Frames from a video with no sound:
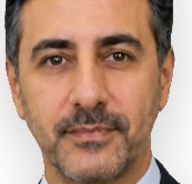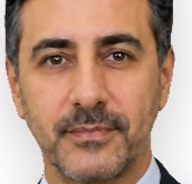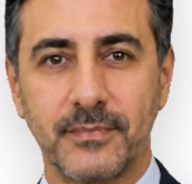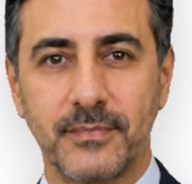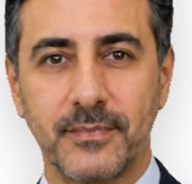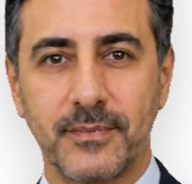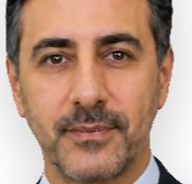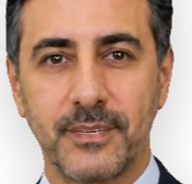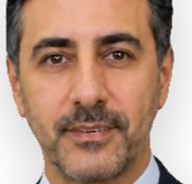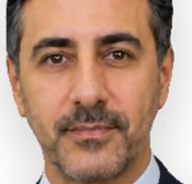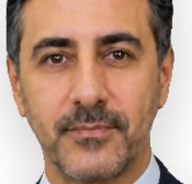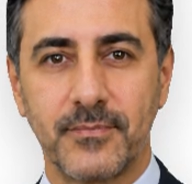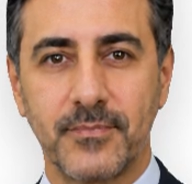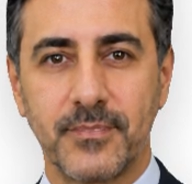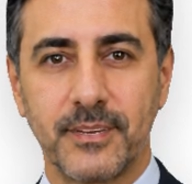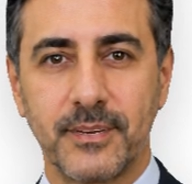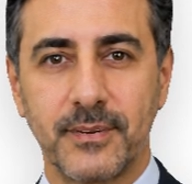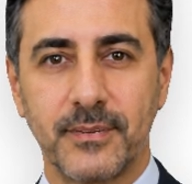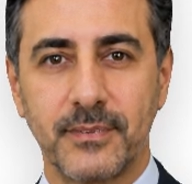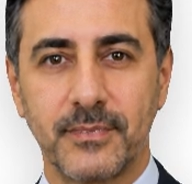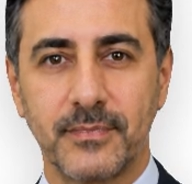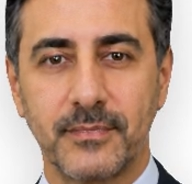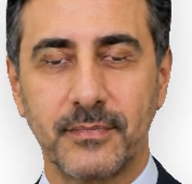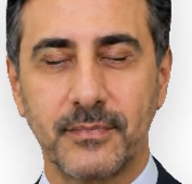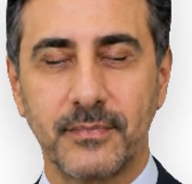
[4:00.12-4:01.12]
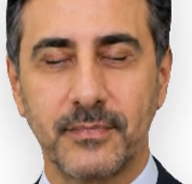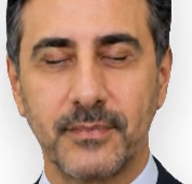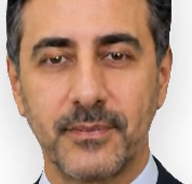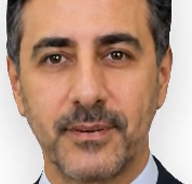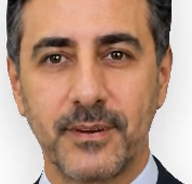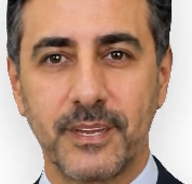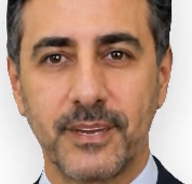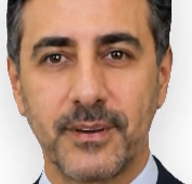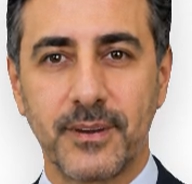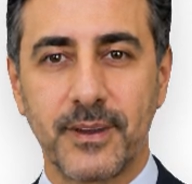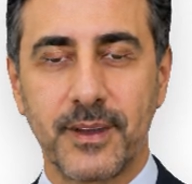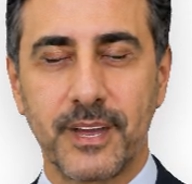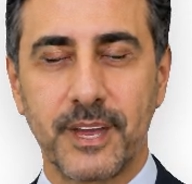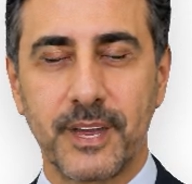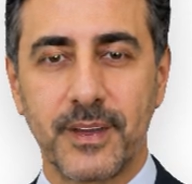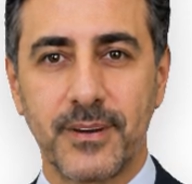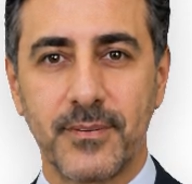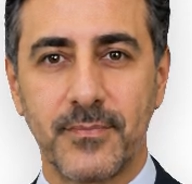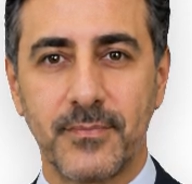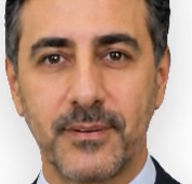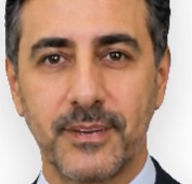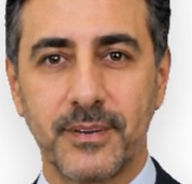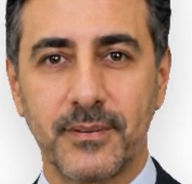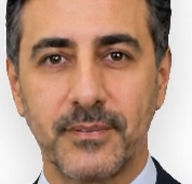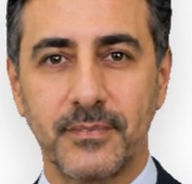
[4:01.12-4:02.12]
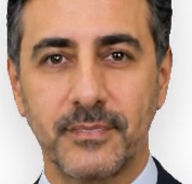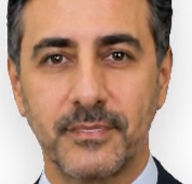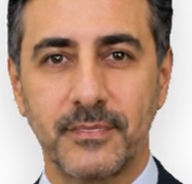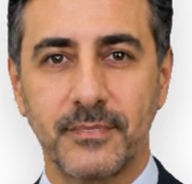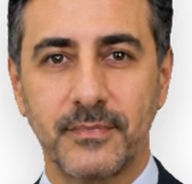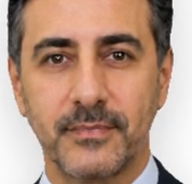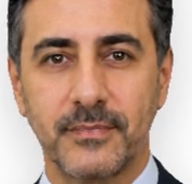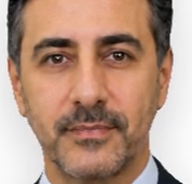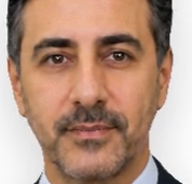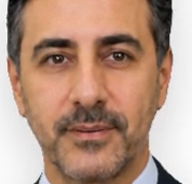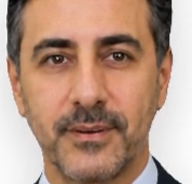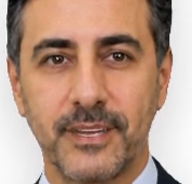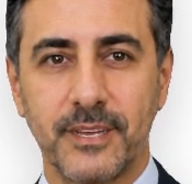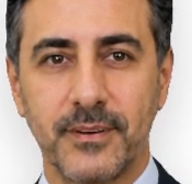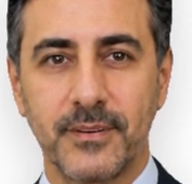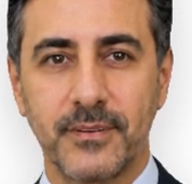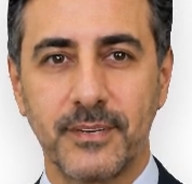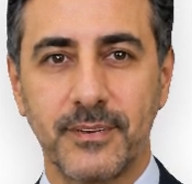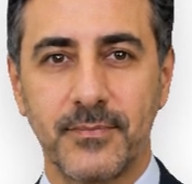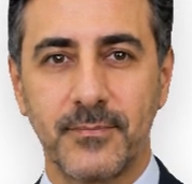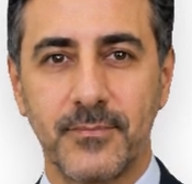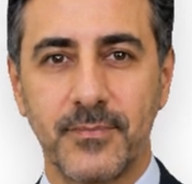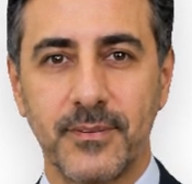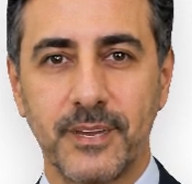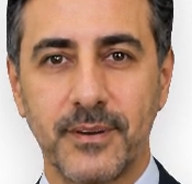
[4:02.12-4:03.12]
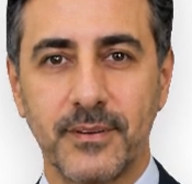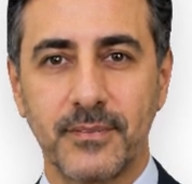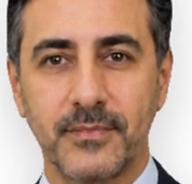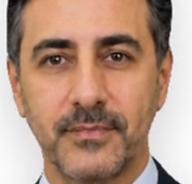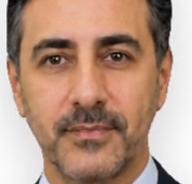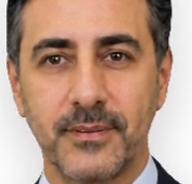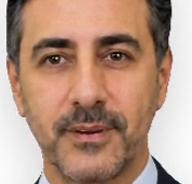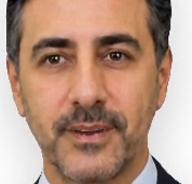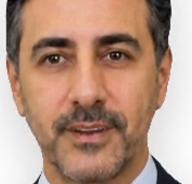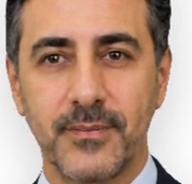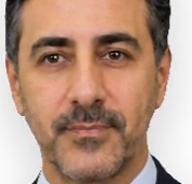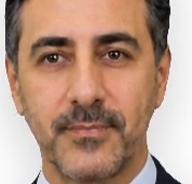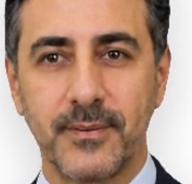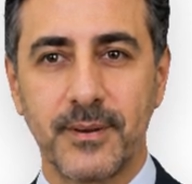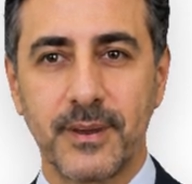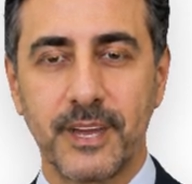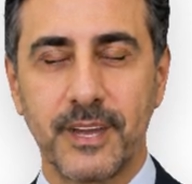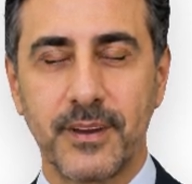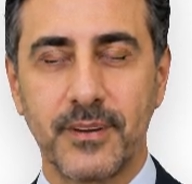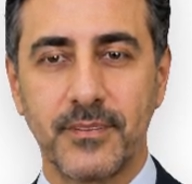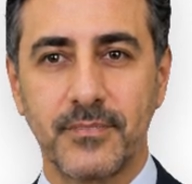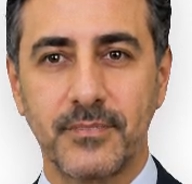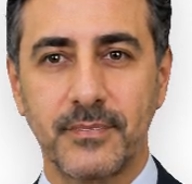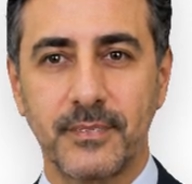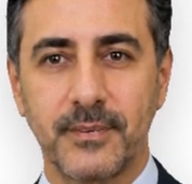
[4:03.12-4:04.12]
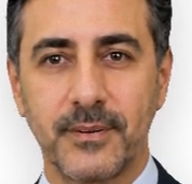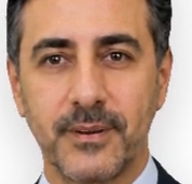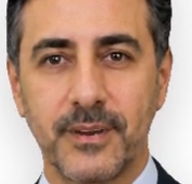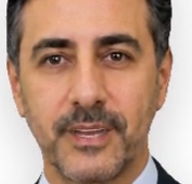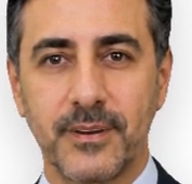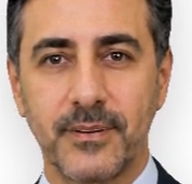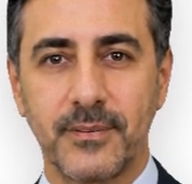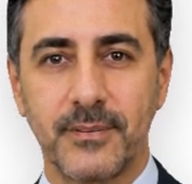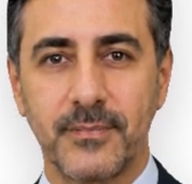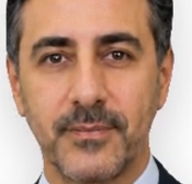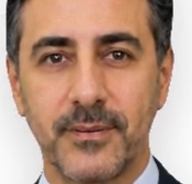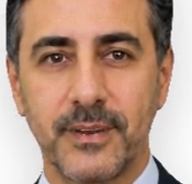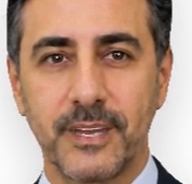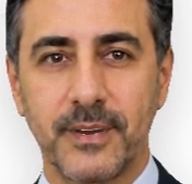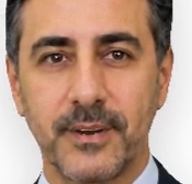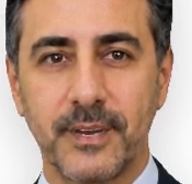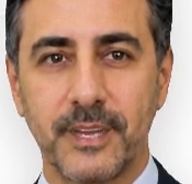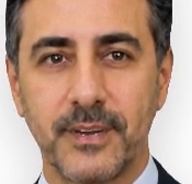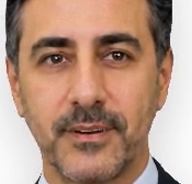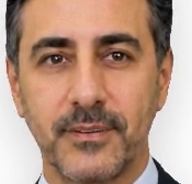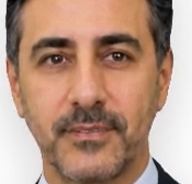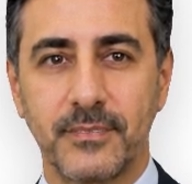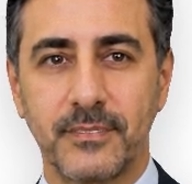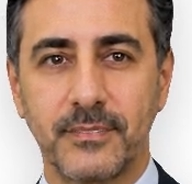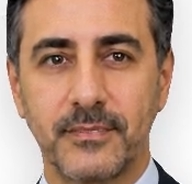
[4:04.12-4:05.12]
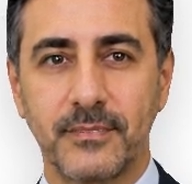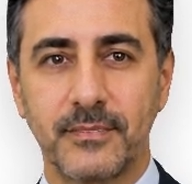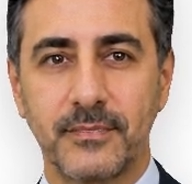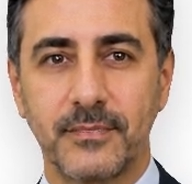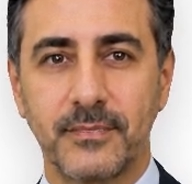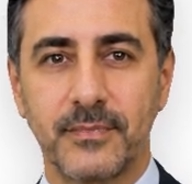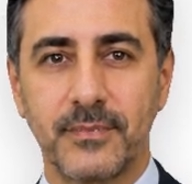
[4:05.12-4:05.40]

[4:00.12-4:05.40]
Step 4. Click Generate Plans, and Cympha helps you draft 2 documents at once.